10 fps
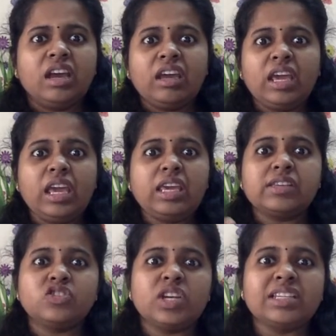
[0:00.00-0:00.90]
He
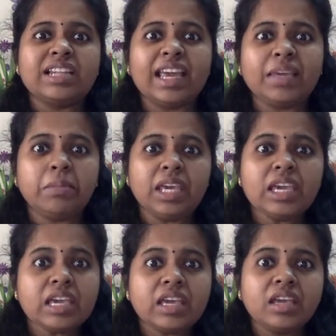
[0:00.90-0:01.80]
is just like
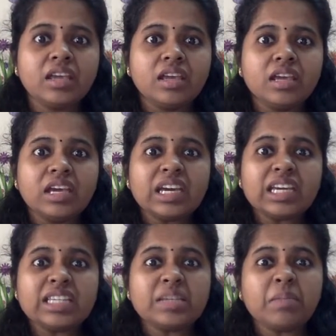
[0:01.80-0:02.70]
me.
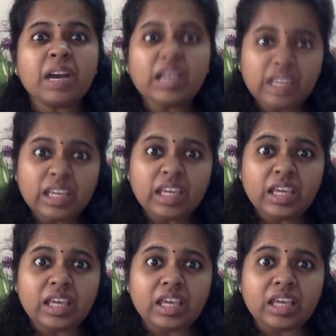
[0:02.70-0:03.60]
He's a
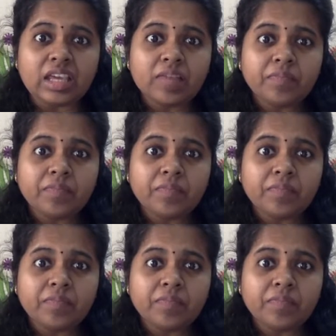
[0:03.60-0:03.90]
monkey.